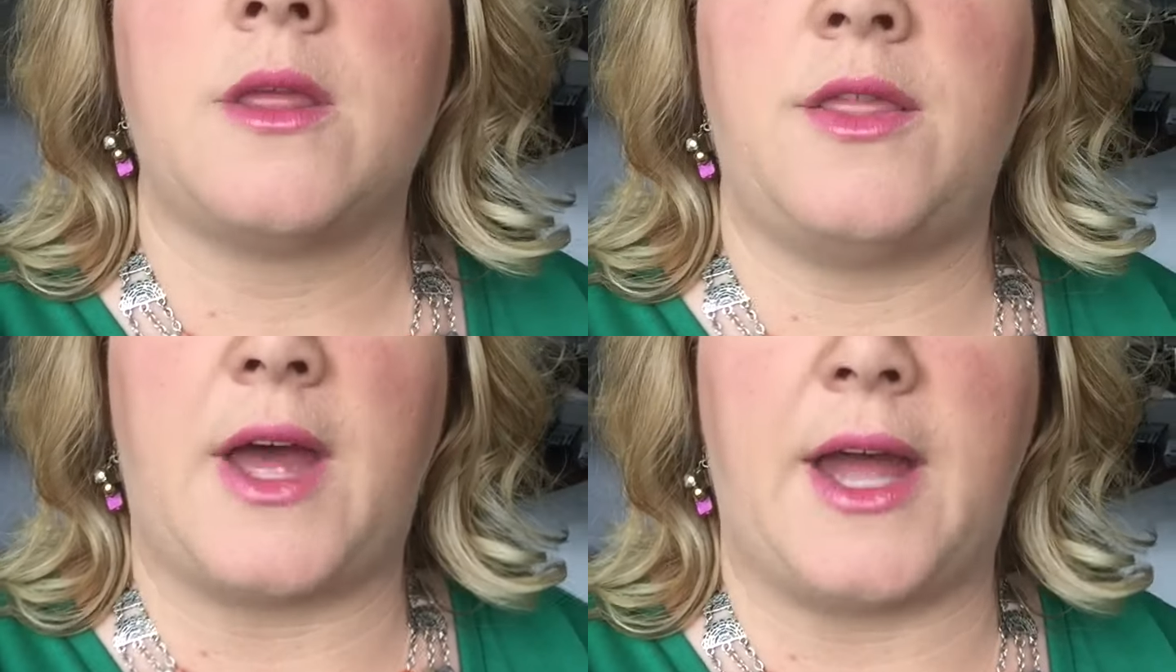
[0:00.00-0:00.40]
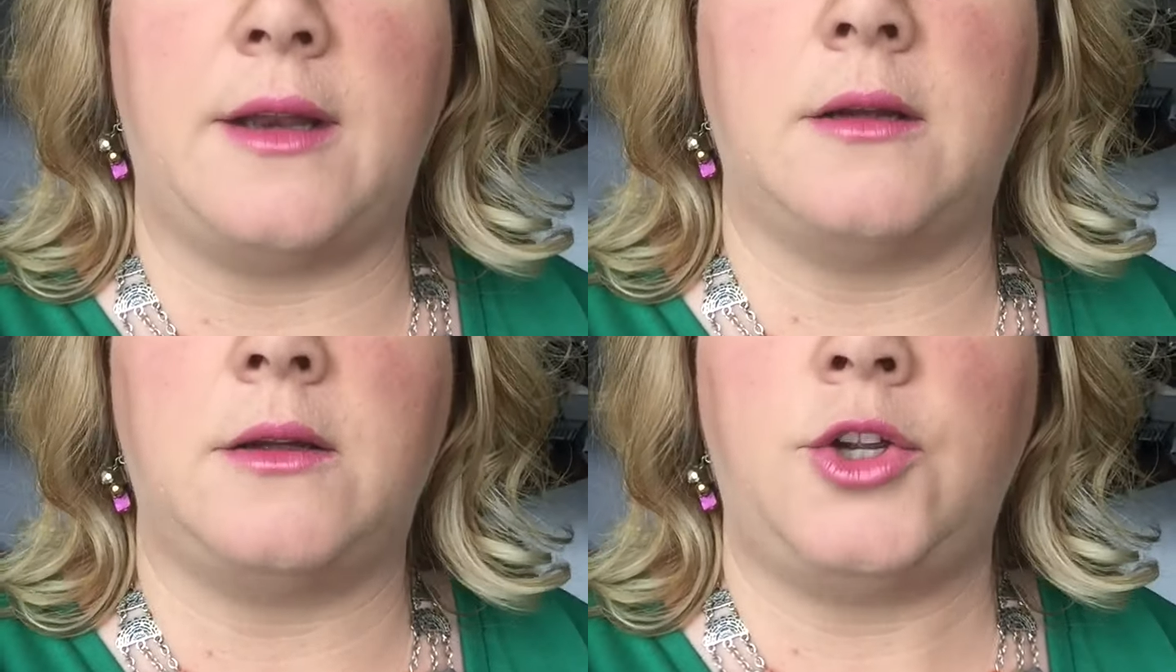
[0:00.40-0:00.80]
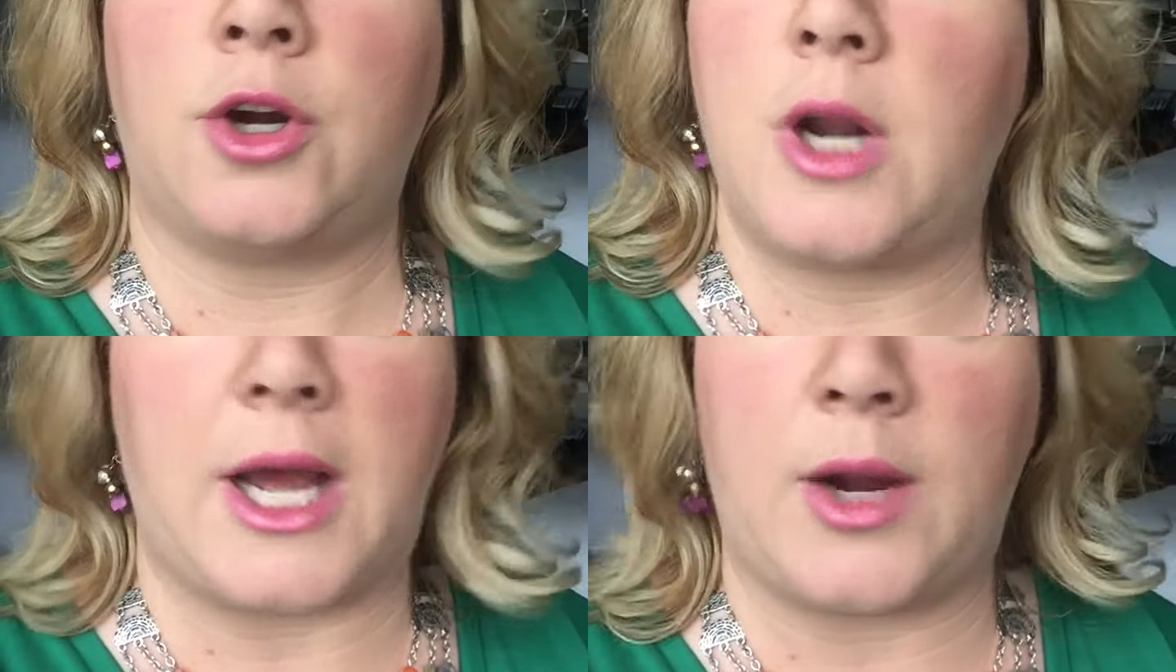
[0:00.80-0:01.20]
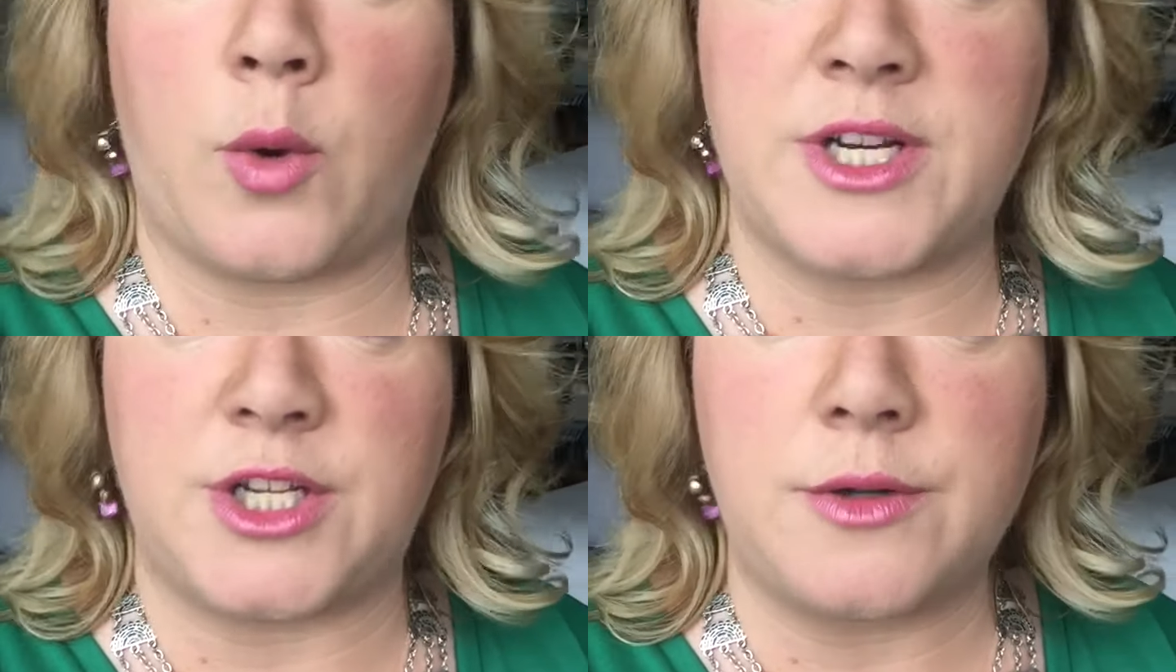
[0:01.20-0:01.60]
Then you're not
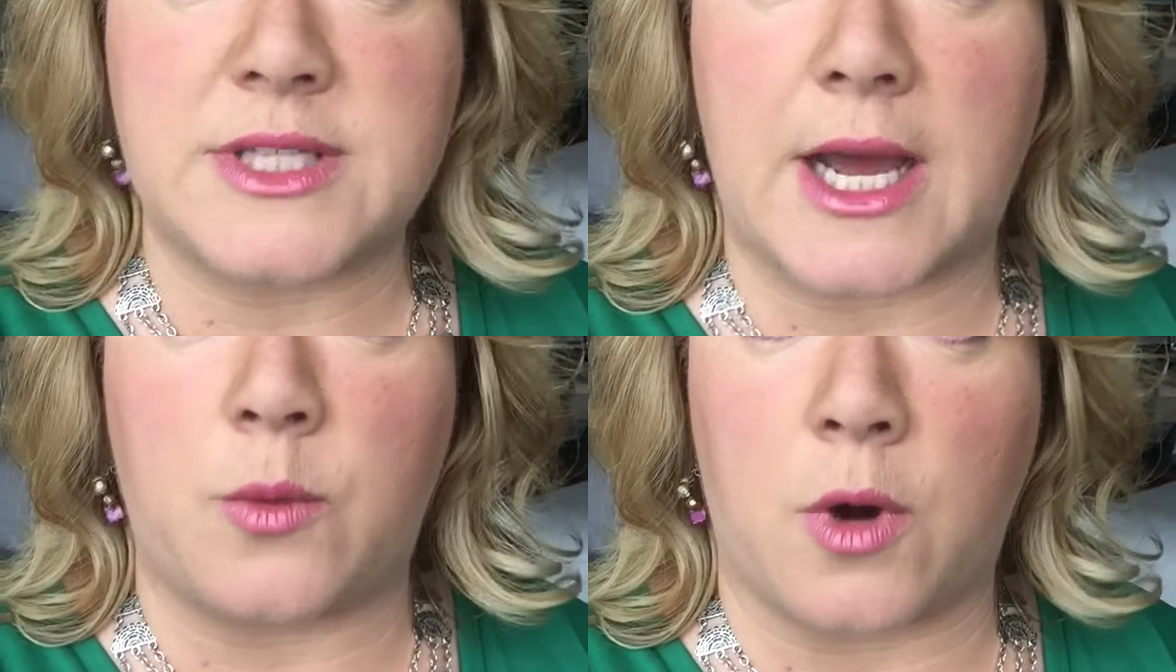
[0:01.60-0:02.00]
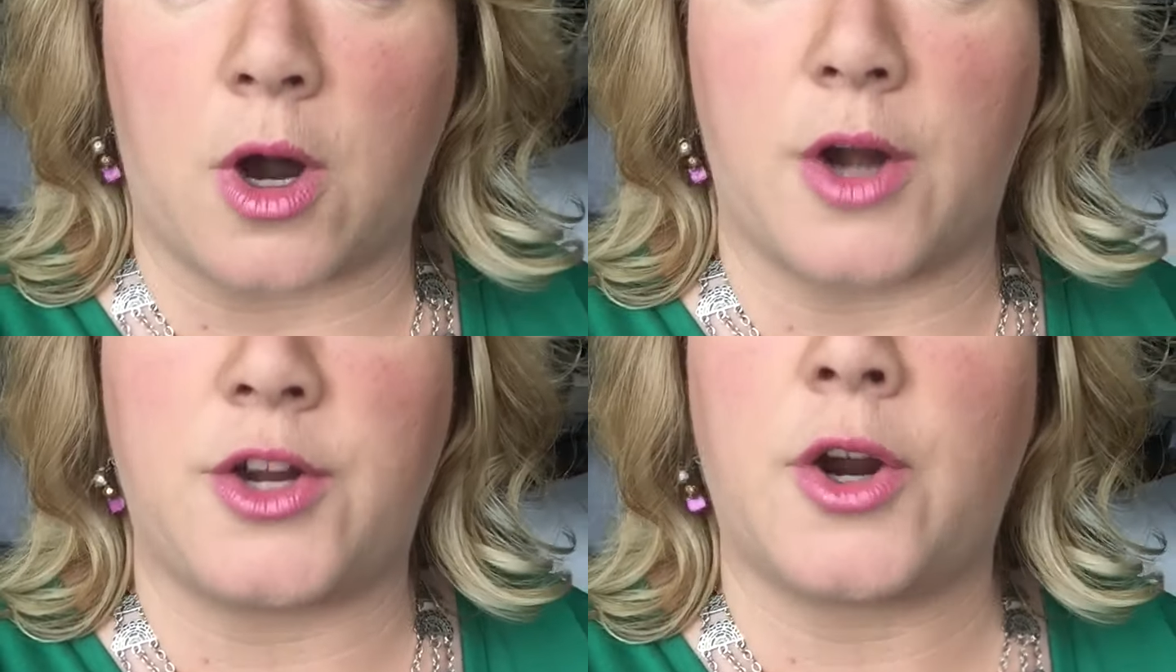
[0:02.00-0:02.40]
going to use that word.